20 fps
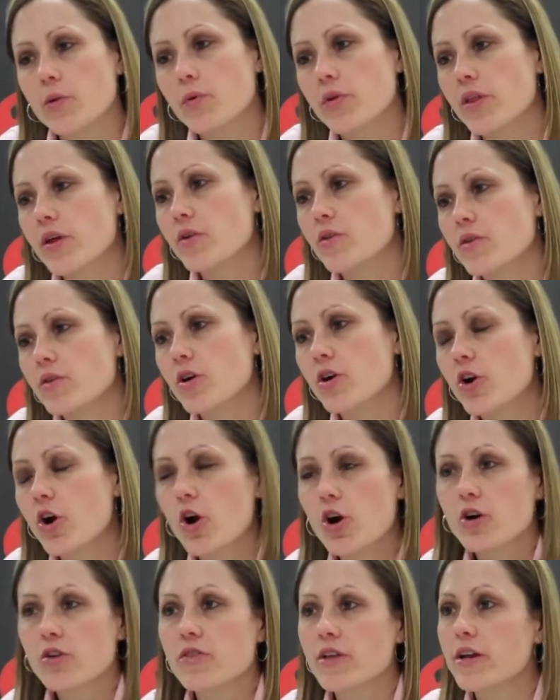playing without a
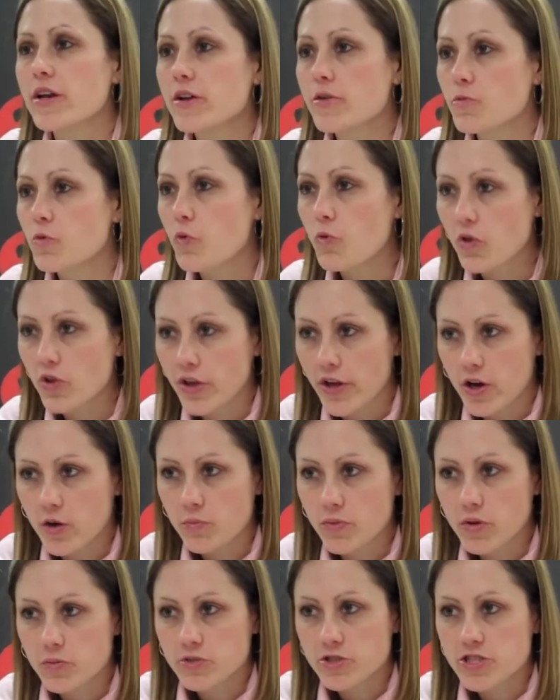guard that will really
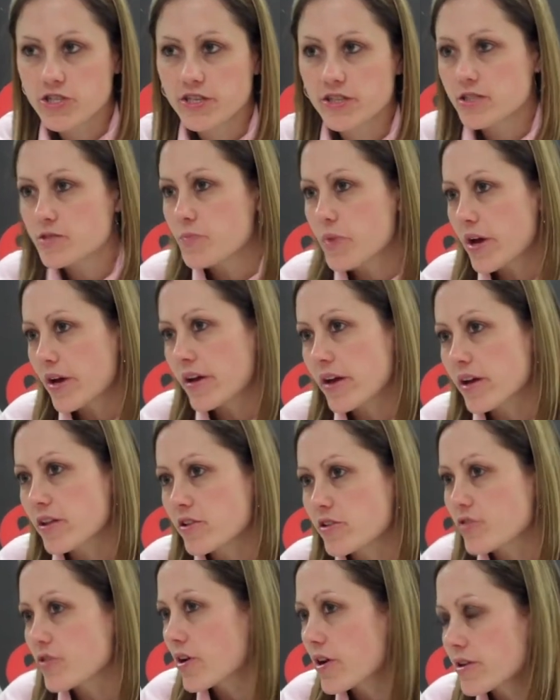help them when she gets back,
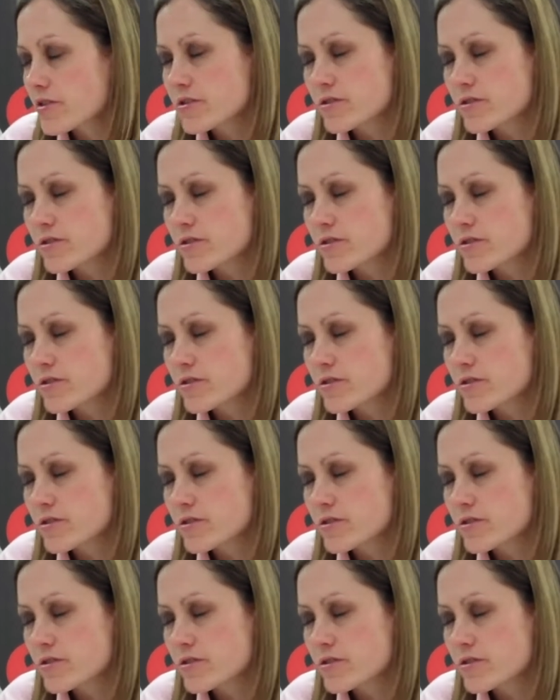Kayla Drake.